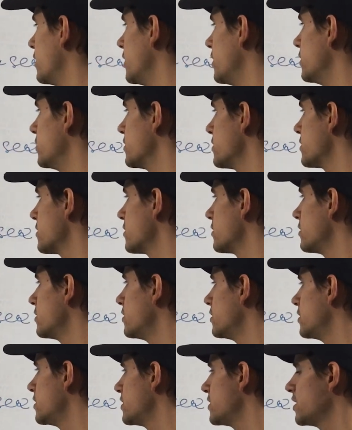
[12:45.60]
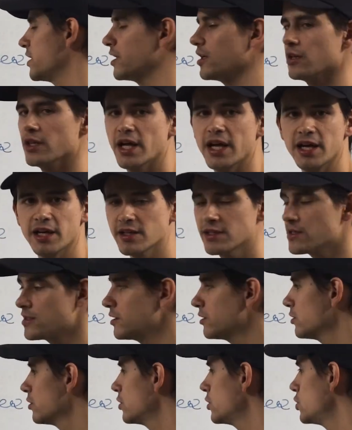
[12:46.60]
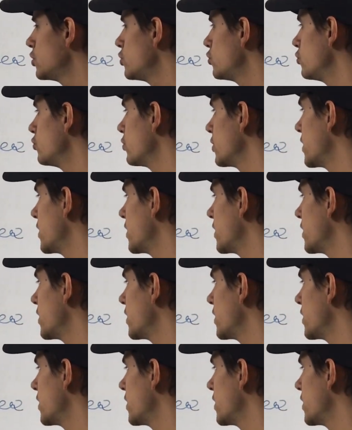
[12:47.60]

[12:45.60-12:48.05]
this single axel to